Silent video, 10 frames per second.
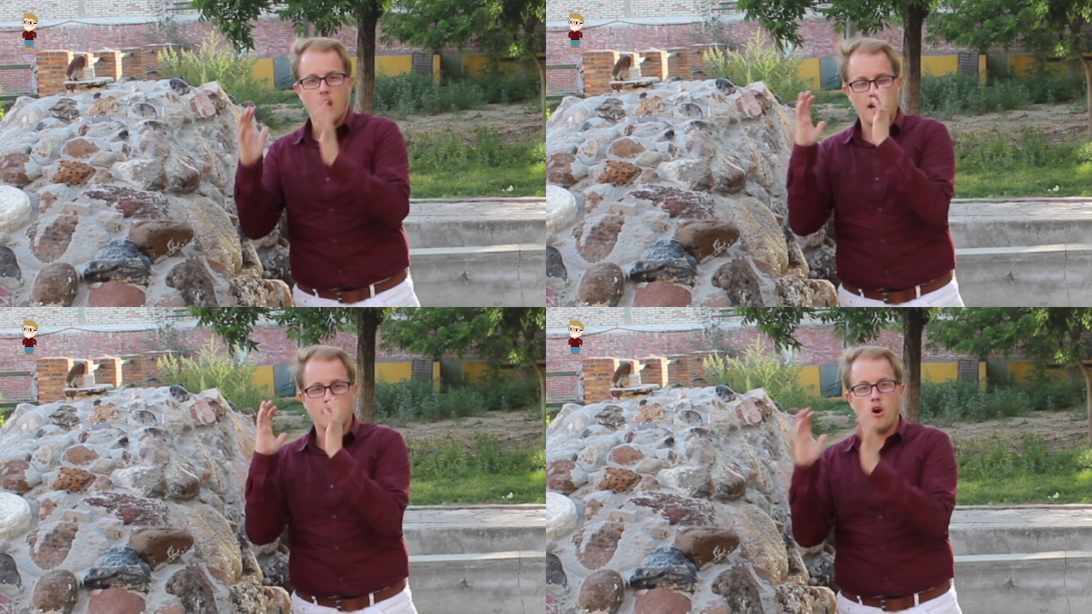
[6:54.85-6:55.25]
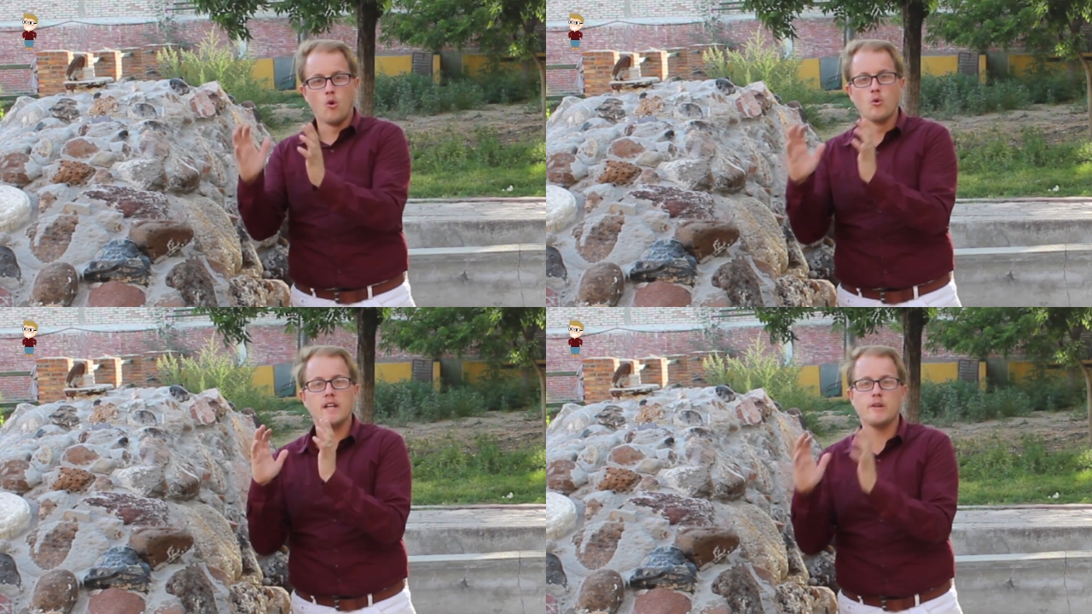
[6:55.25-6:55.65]
and it
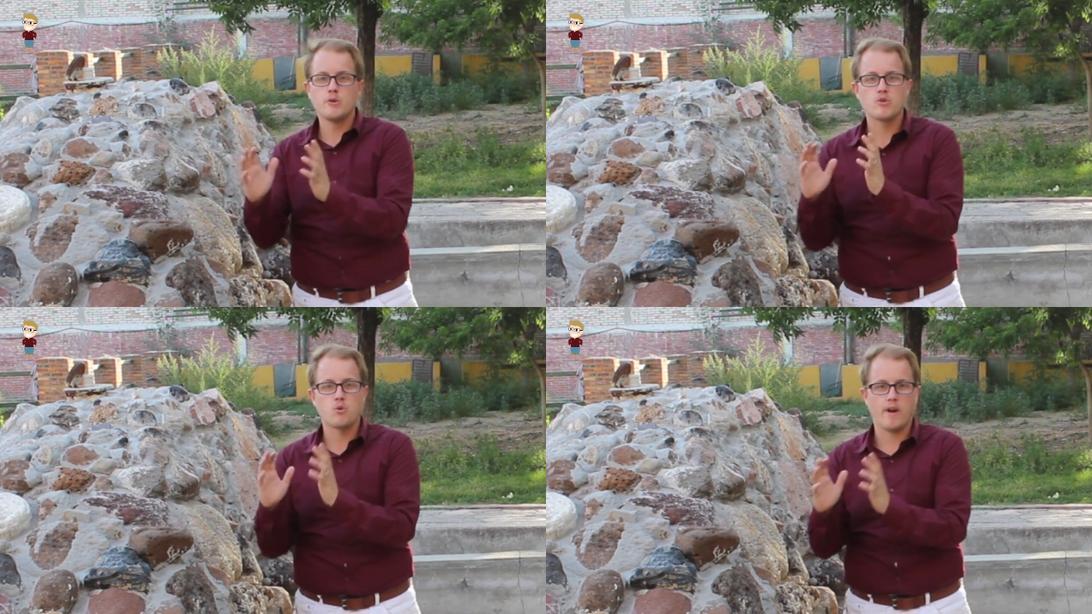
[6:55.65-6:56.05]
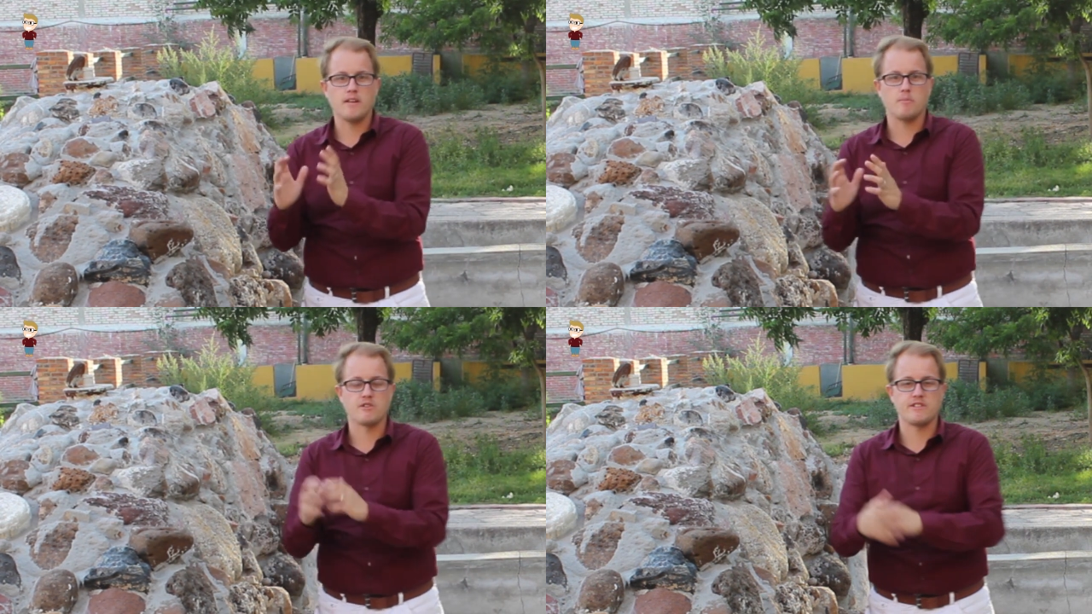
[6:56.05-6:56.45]
only used
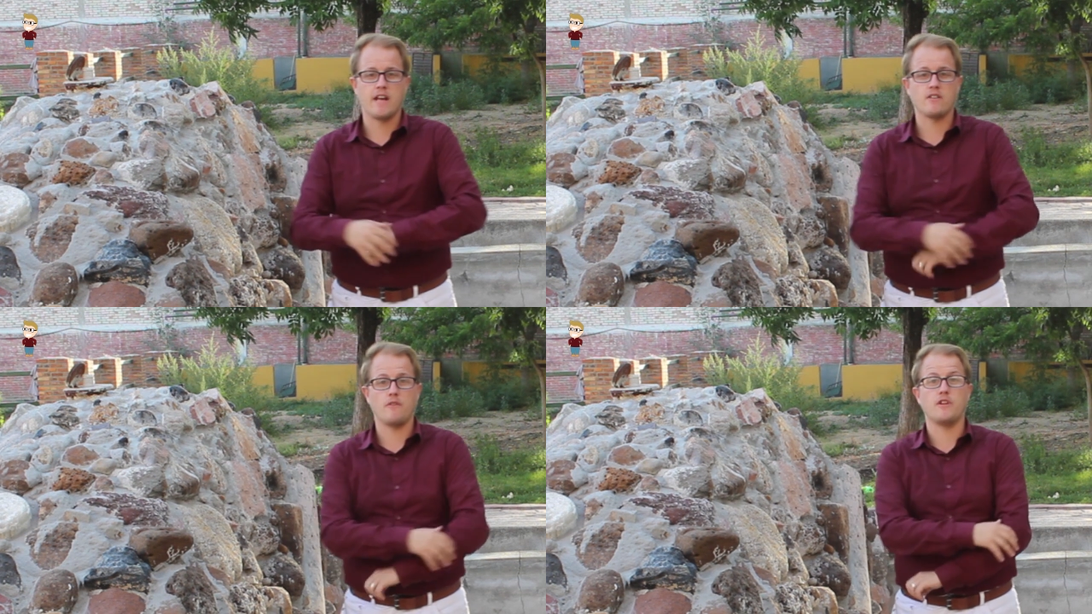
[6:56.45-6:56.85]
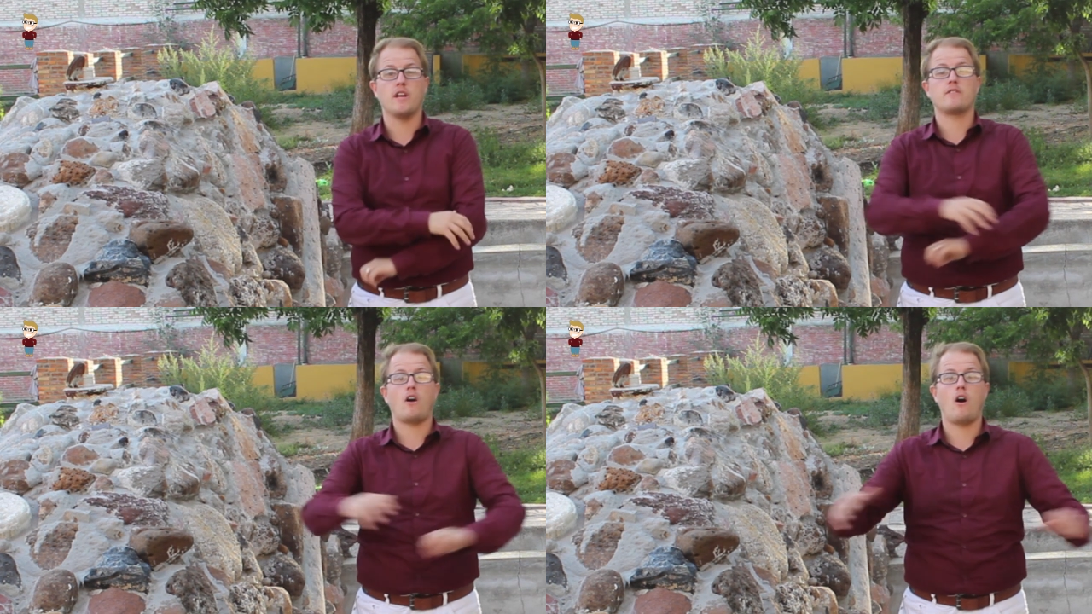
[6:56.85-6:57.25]
20% of the
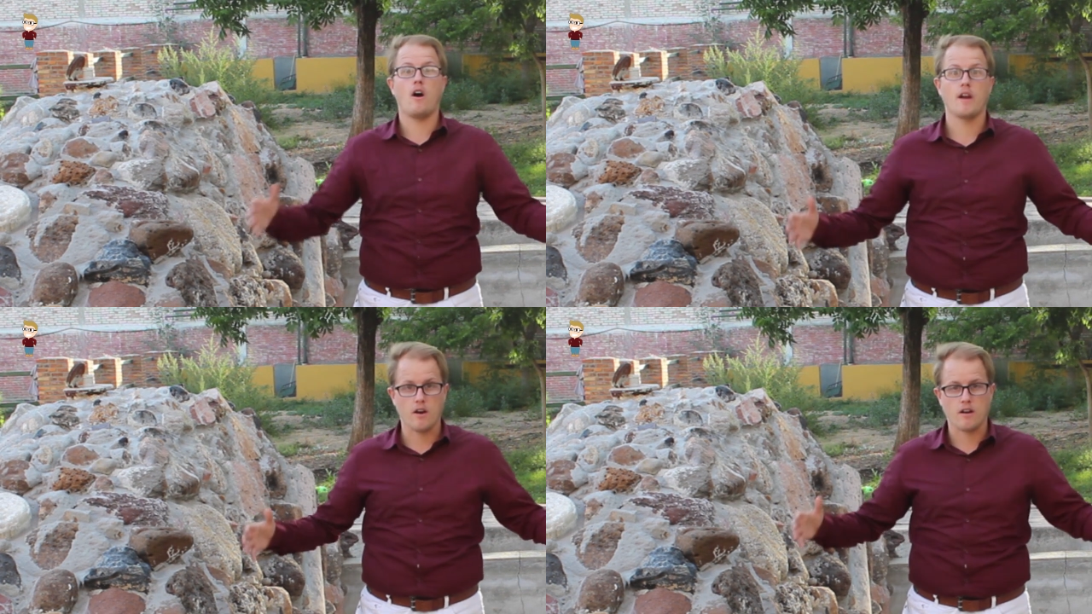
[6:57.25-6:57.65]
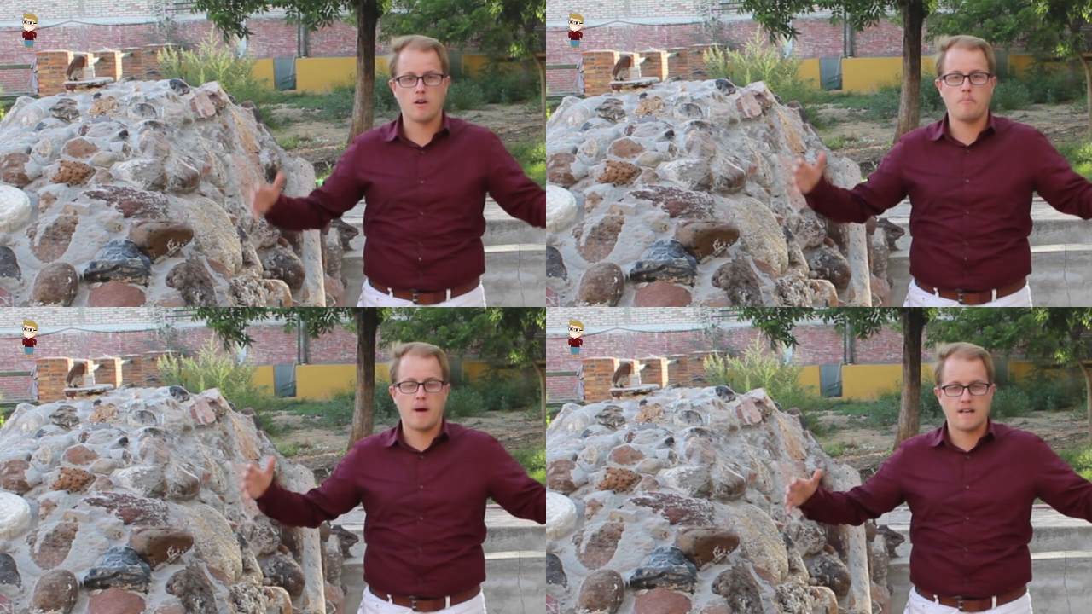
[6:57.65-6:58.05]
entire
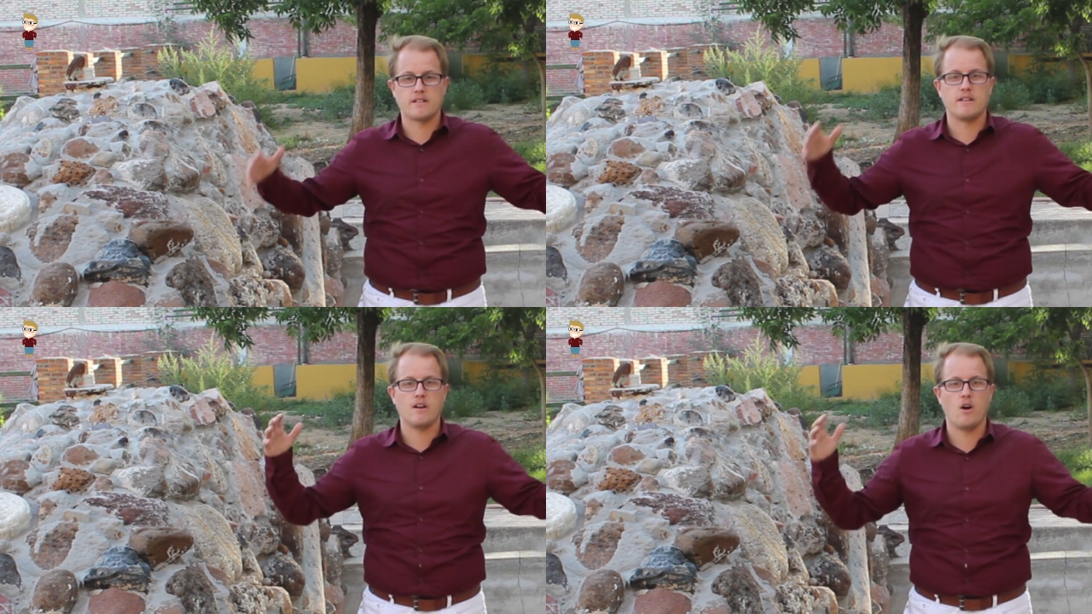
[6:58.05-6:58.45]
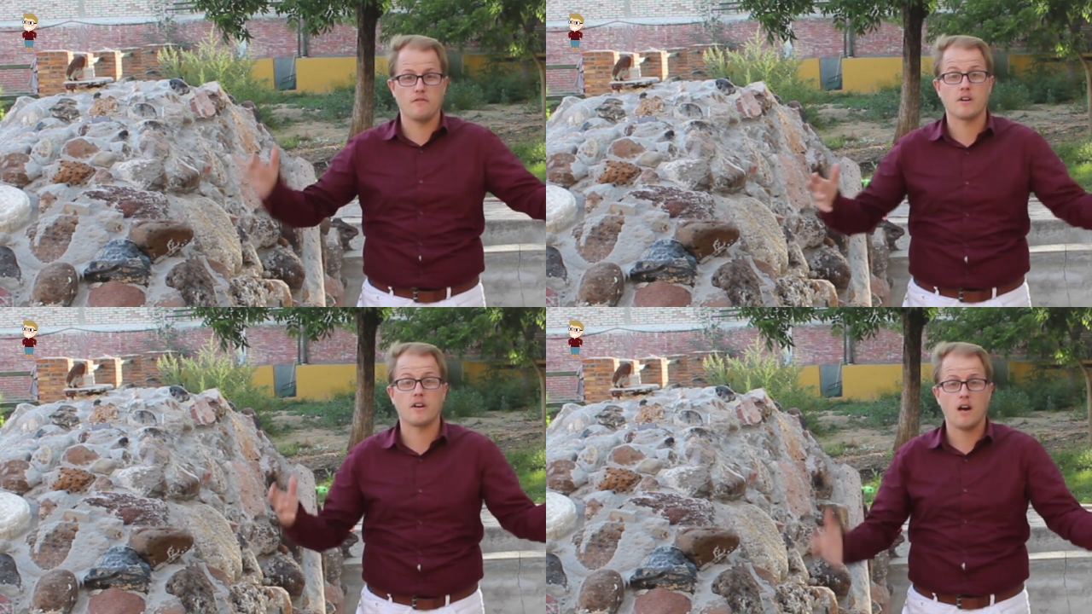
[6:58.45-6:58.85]
capacity
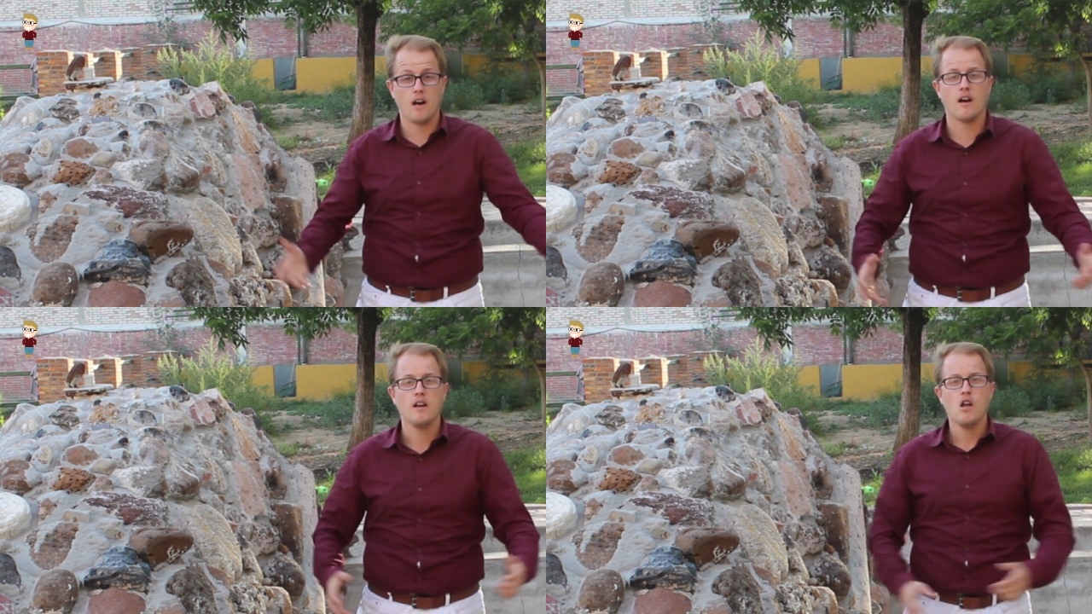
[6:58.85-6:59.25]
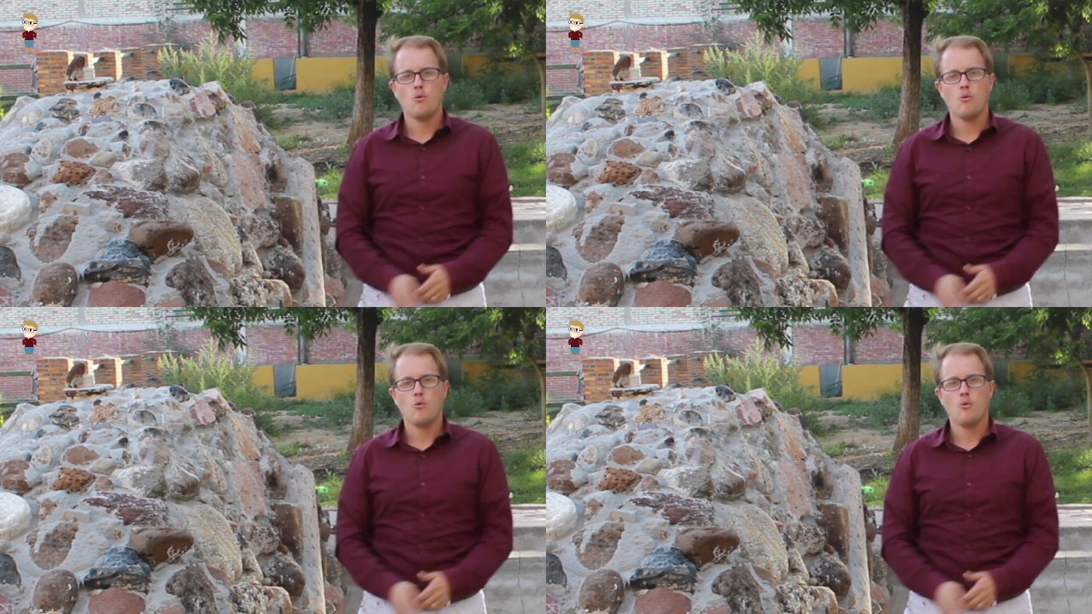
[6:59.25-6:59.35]
of the car,